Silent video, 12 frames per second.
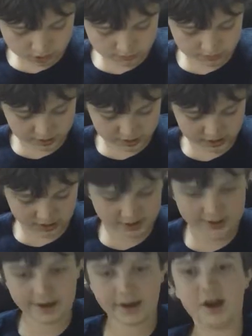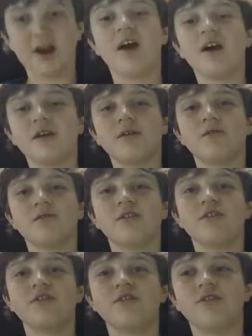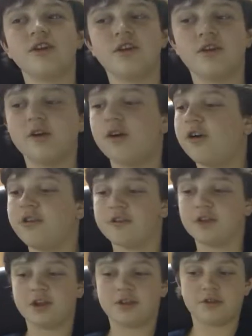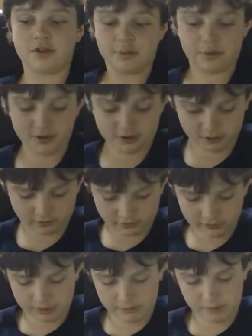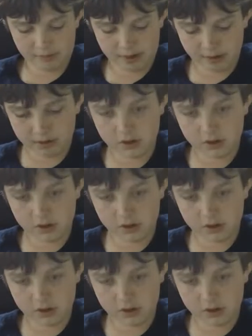But yeah, I don't understand all the things that they beat this phone up about.